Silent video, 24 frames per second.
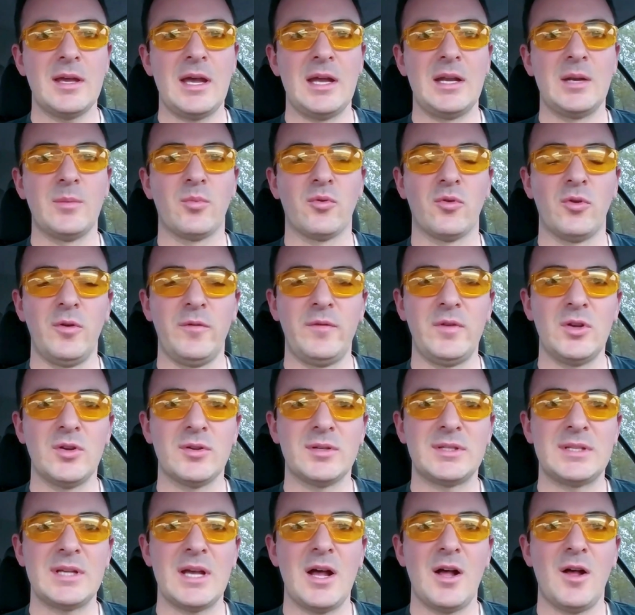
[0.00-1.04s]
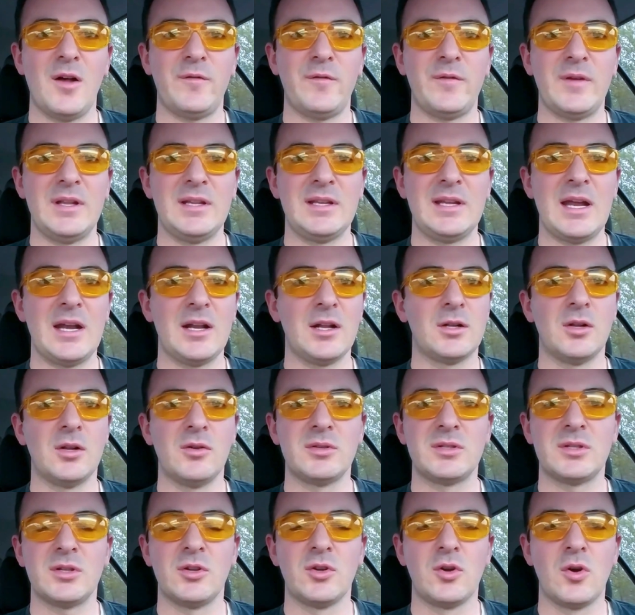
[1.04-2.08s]
and improving yourself and getting
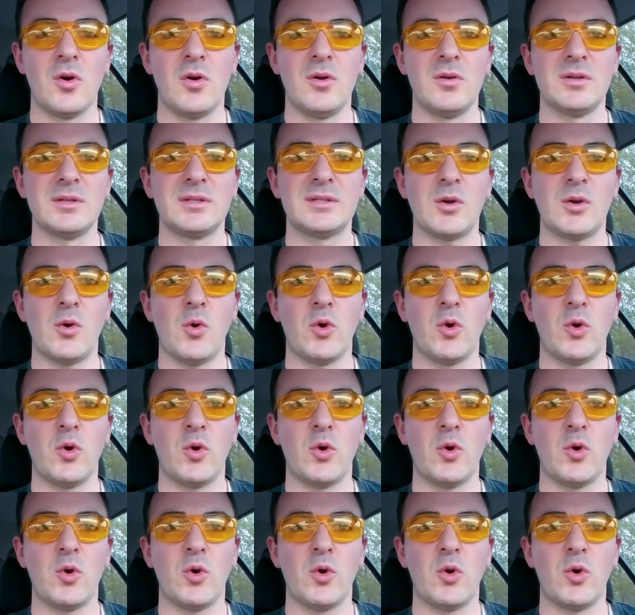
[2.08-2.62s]
closer to goals,